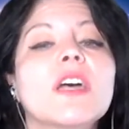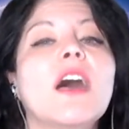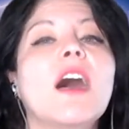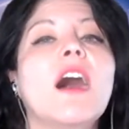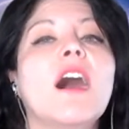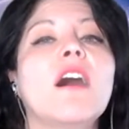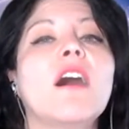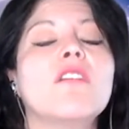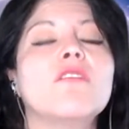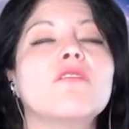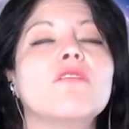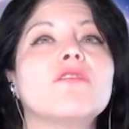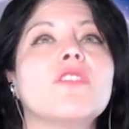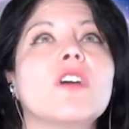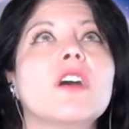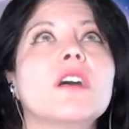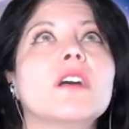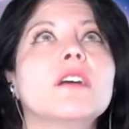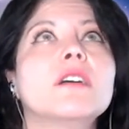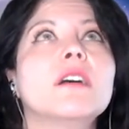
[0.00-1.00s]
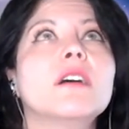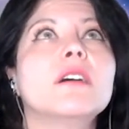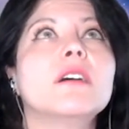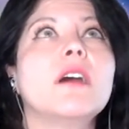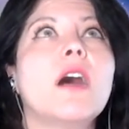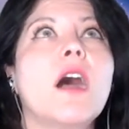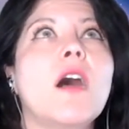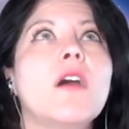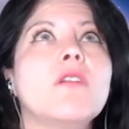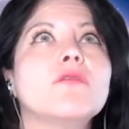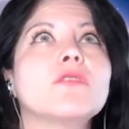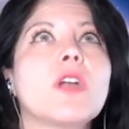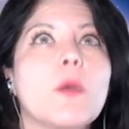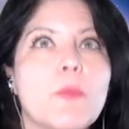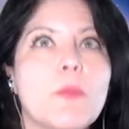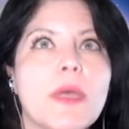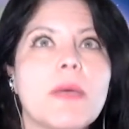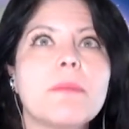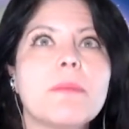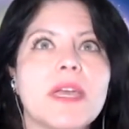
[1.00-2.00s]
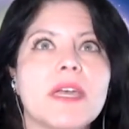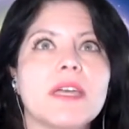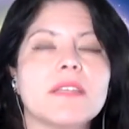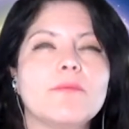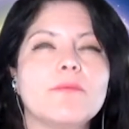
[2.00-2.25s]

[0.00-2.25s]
of commitment,